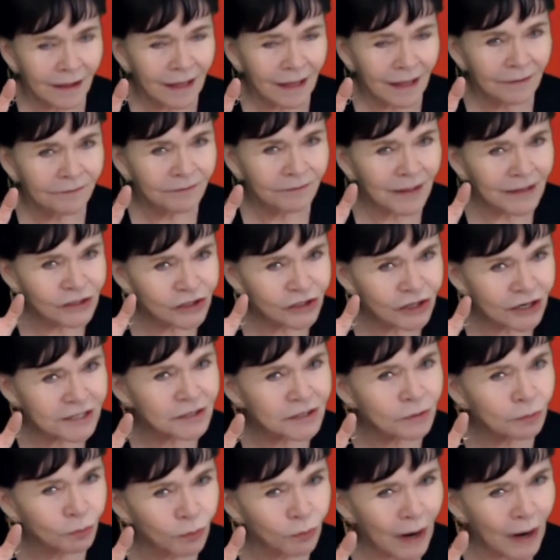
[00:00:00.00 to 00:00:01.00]
if they
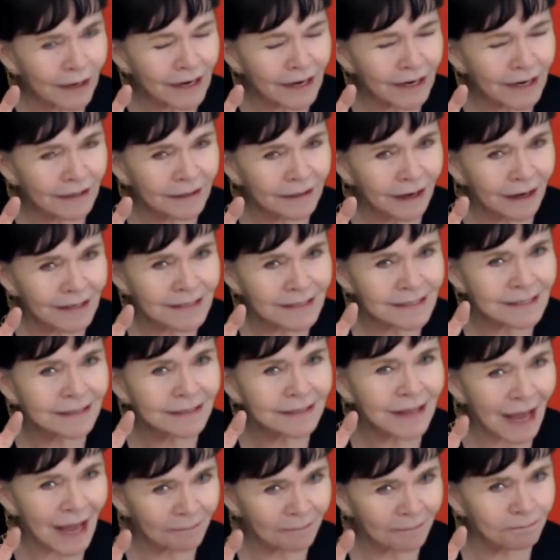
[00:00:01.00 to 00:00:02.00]
just recognize
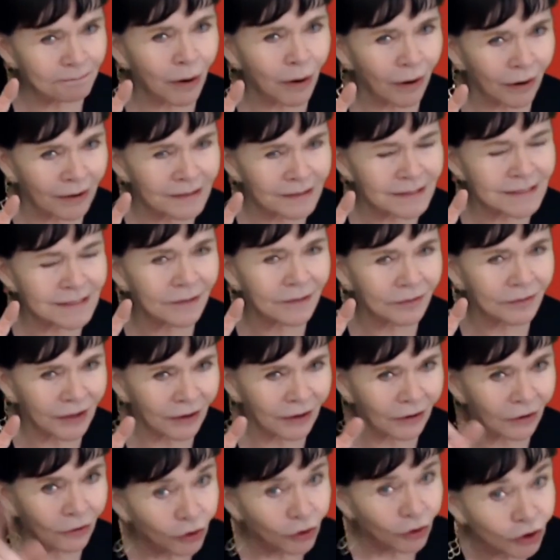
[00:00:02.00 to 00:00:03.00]
that part's
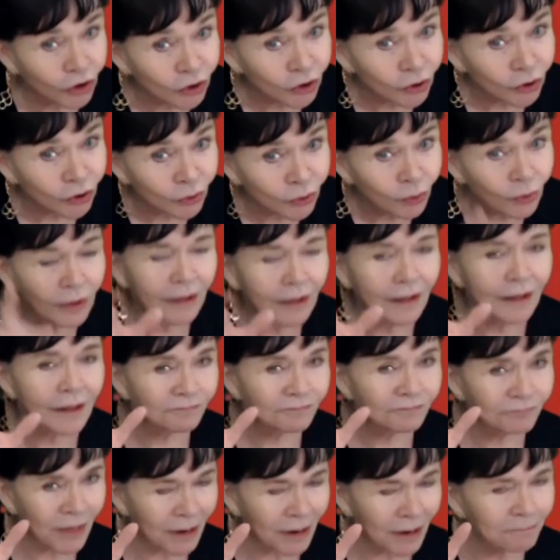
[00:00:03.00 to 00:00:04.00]
their you,
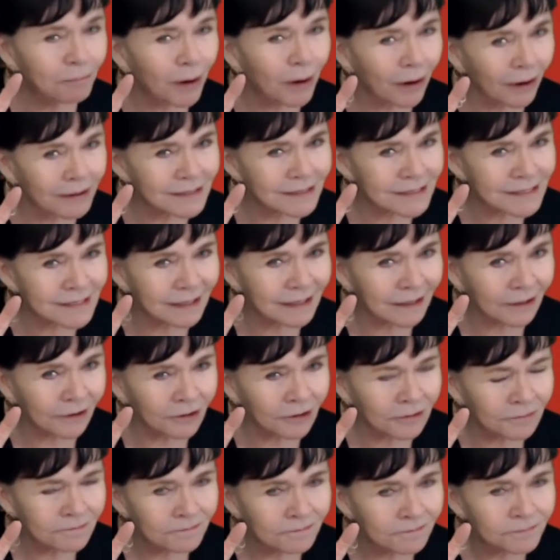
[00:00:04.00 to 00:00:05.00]
that part's
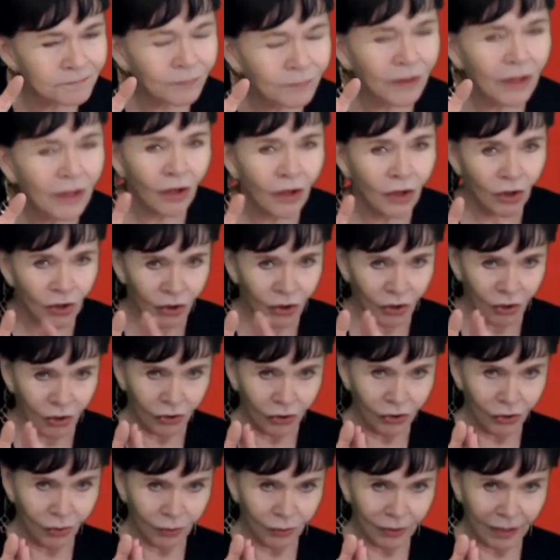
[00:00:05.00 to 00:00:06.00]
there,
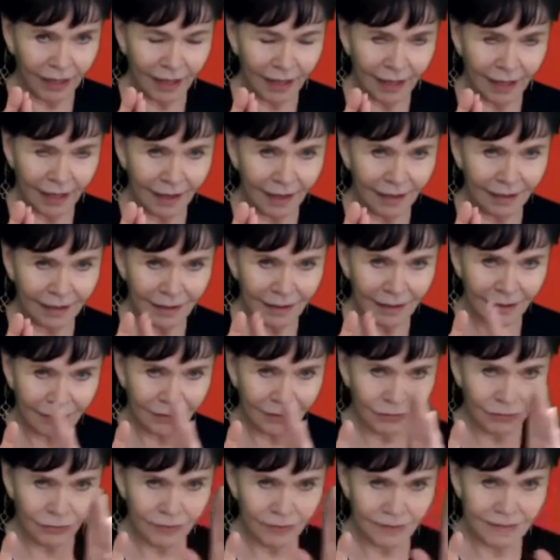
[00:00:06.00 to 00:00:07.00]
you can
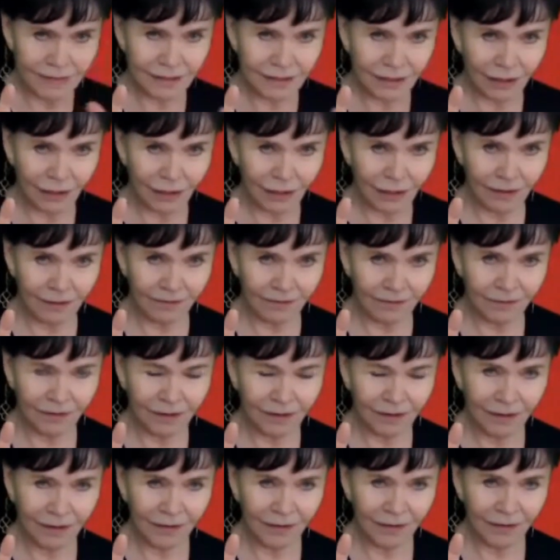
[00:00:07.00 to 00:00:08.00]
resolve
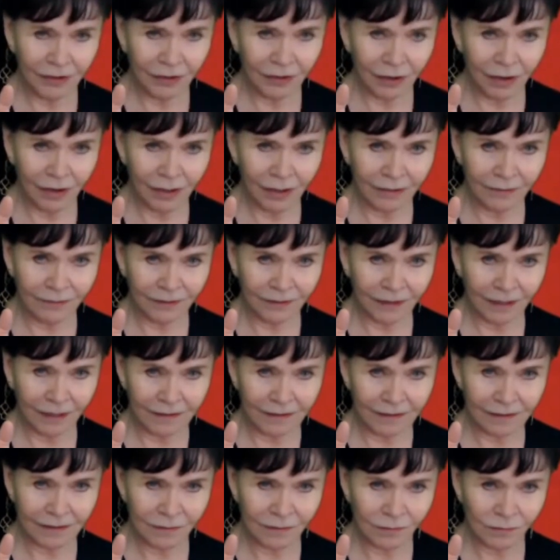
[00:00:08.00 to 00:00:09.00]
the
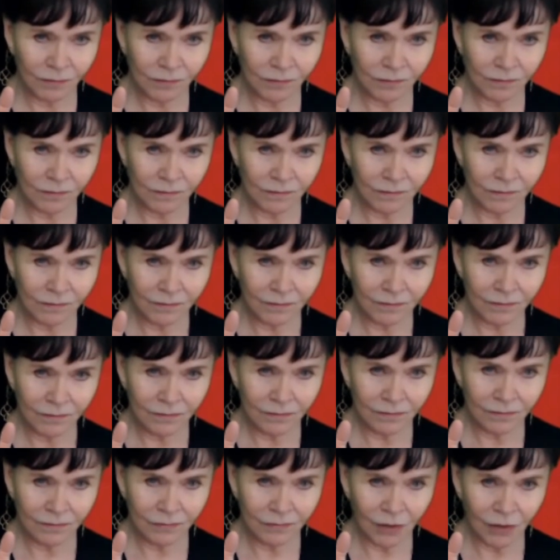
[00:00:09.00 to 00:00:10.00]
conflict
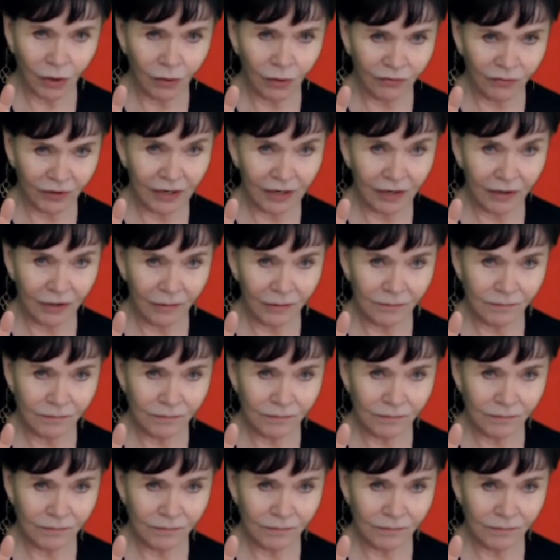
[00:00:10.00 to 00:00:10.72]
over here.